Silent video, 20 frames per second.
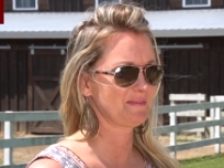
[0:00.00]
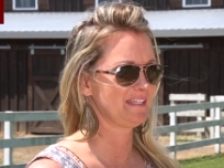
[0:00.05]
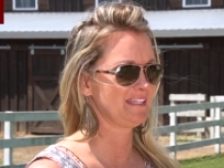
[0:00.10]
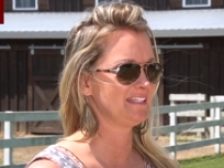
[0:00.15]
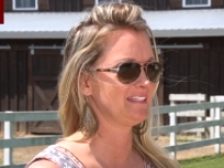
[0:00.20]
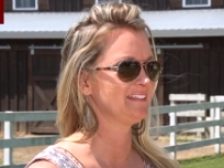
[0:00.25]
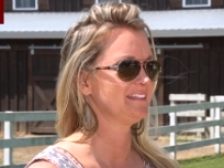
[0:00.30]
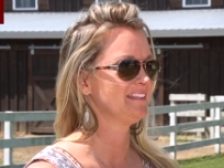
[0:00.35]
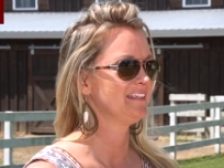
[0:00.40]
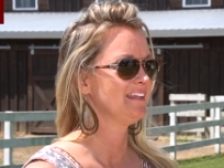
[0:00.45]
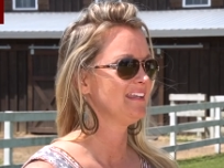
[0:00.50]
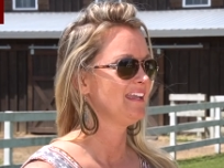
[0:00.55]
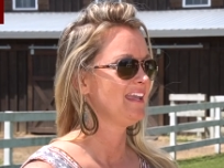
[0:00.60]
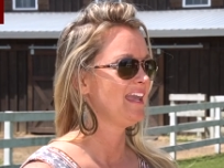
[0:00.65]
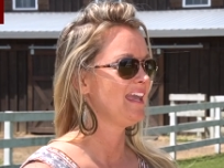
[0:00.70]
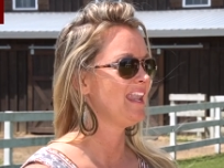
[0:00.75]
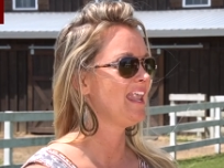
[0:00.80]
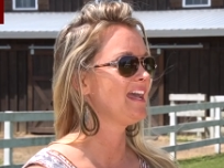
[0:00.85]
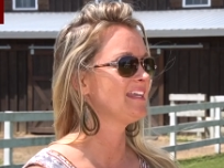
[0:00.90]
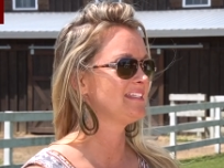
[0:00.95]
And
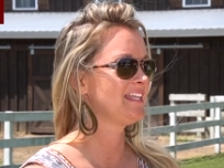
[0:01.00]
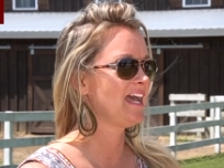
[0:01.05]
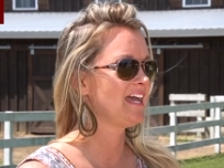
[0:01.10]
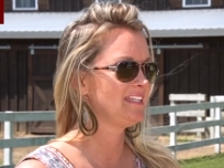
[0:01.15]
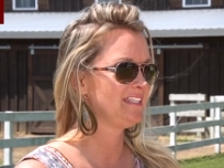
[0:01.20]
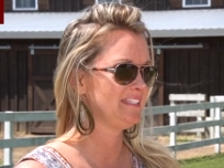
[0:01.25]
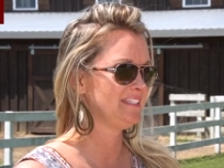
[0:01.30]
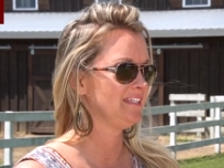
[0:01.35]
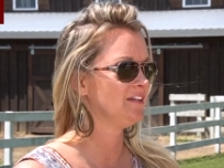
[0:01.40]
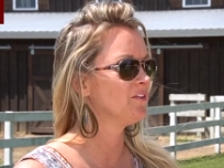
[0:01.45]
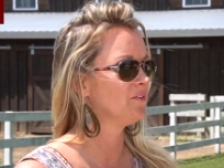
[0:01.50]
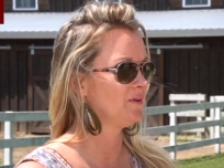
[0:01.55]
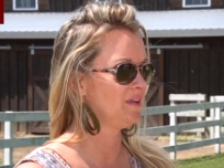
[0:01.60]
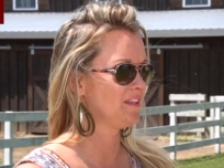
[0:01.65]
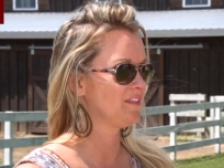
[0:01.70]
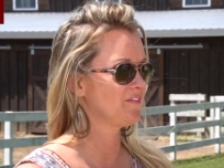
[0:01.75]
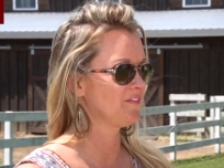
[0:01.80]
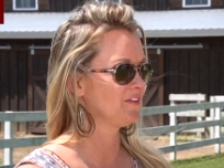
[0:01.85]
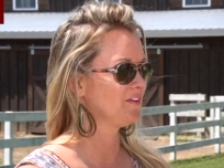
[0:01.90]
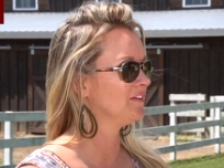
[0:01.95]
and has had to deal
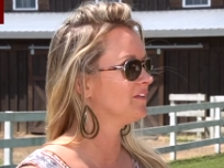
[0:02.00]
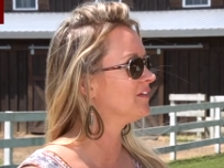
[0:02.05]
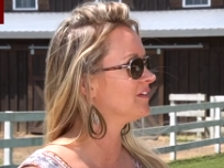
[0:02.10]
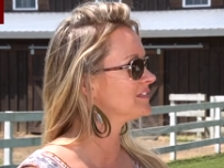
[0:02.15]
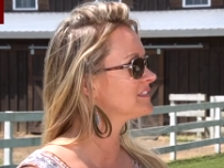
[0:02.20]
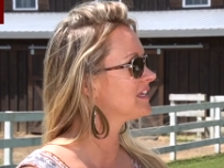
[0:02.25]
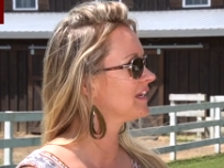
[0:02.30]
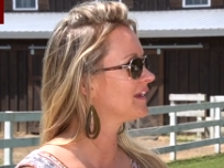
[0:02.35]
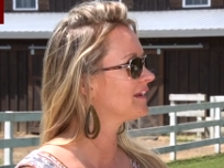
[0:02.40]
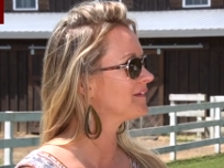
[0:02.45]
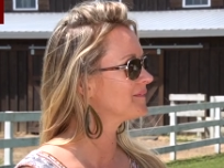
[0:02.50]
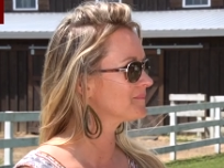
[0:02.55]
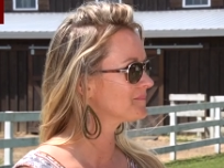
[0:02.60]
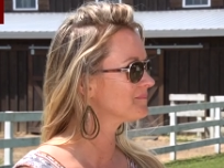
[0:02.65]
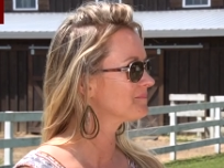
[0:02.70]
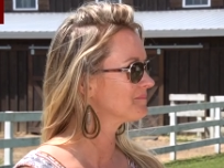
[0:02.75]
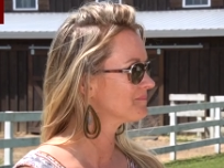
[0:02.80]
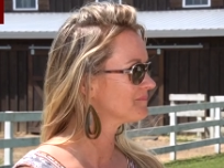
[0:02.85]
with for a long time.